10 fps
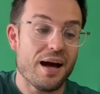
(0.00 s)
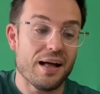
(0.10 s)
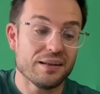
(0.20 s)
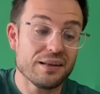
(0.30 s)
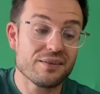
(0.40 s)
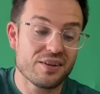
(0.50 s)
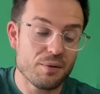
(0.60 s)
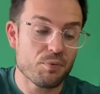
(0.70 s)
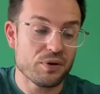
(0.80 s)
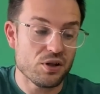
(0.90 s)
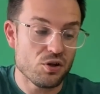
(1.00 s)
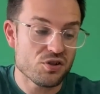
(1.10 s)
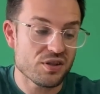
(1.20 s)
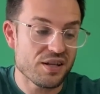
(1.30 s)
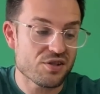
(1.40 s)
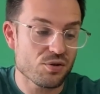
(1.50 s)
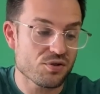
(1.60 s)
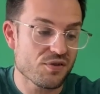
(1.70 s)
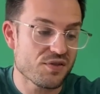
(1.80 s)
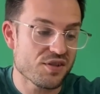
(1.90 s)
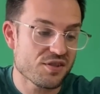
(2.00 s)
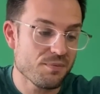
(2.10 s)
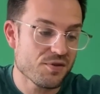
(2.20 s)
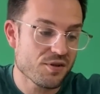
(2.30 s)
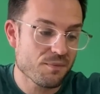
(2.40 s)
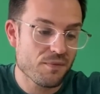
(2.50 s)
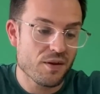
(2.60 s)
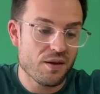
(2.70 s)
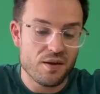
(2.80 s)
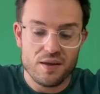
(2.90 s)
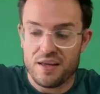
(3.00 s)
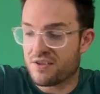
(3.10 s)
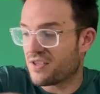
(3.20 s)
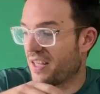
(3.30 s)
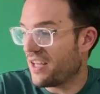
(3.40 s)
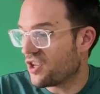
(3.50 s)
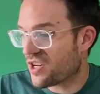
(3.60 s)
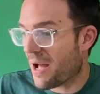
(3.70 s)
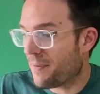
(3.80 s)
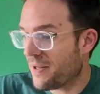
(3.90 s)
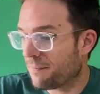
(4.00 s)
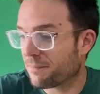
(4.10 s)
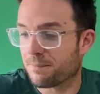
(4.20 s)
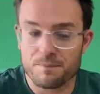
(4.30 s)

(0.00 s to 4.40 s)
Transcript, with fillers: A little tip when you're using these sorts of systems is to get your Sharpie